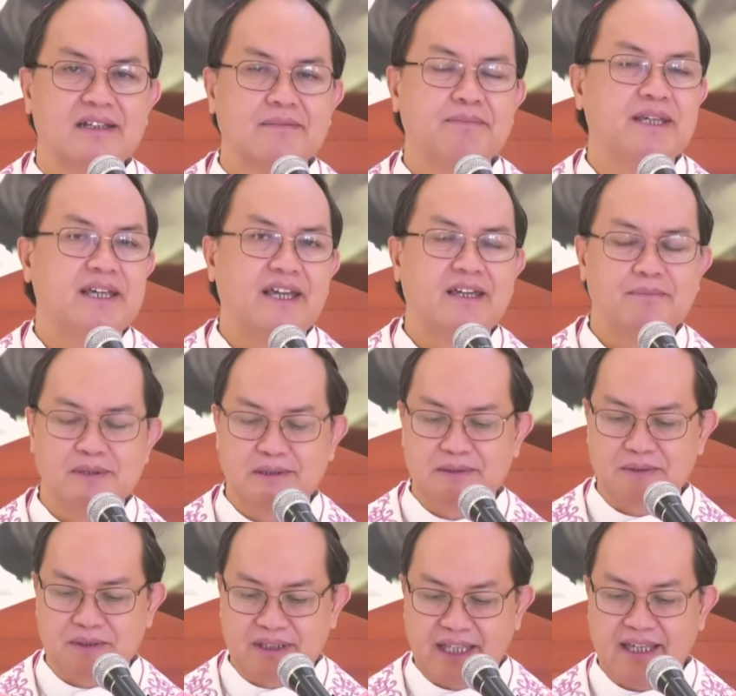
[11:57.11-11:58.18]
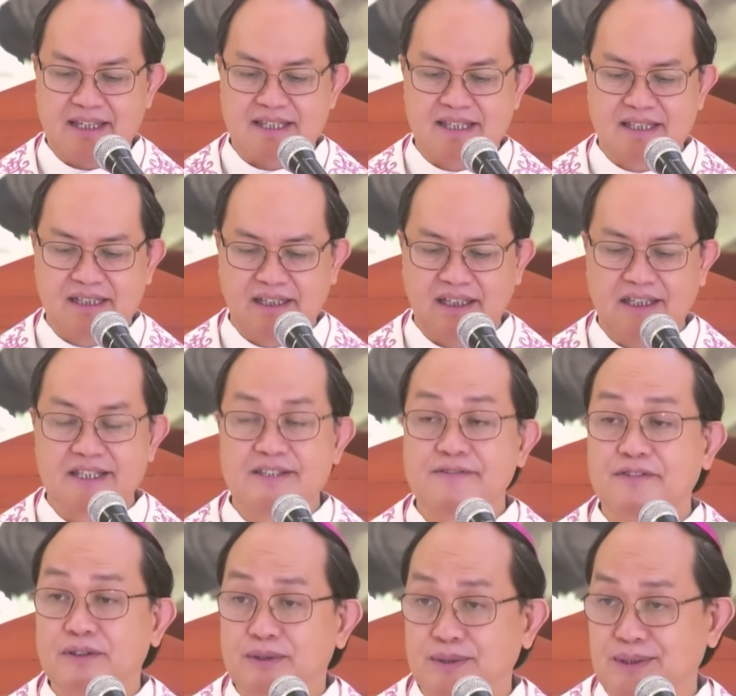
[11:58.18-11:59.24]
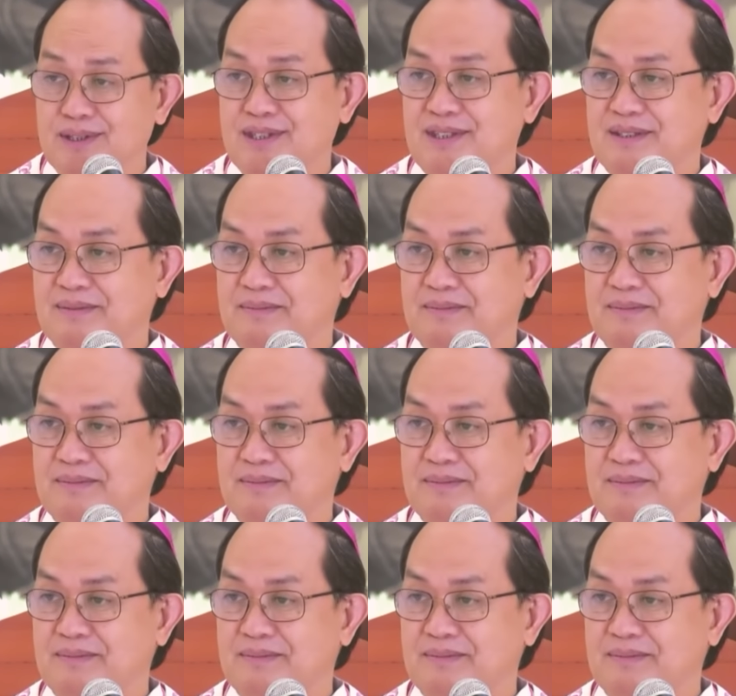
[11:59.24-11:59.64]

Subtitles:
be able to taste its fruits?